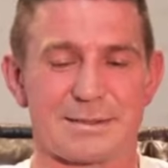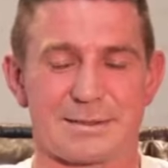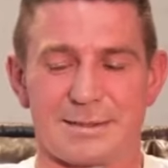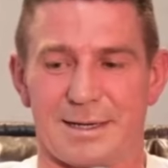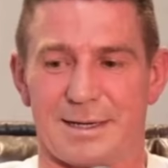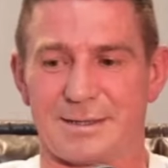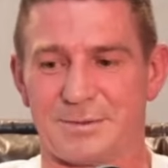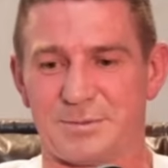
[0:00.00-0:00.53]
it's
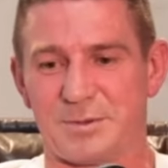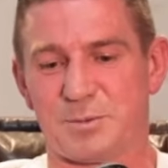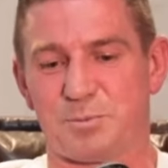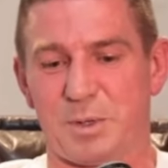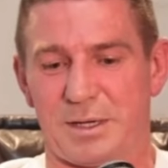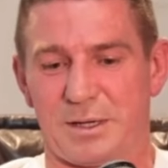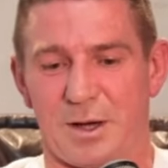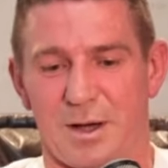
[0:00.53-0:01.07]
like this
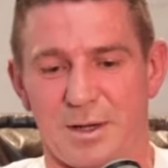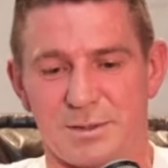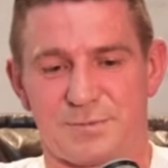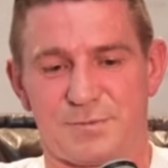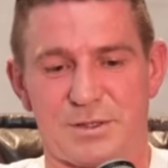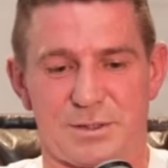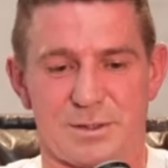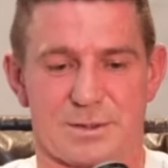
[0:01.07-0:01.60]
big guy's
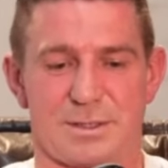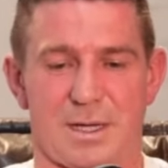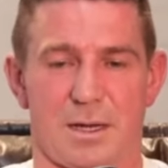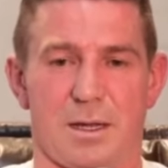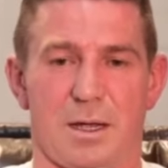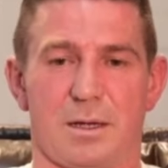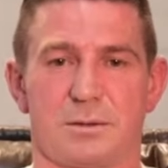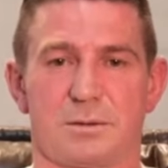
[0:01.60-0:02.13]
Fish just
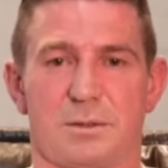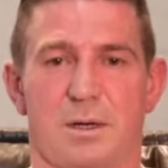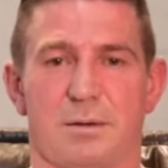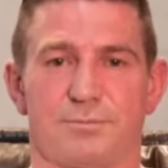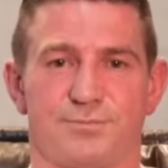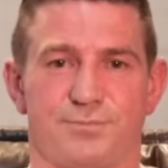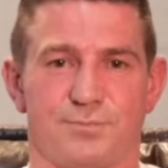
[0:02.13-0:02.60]
standing there, it's like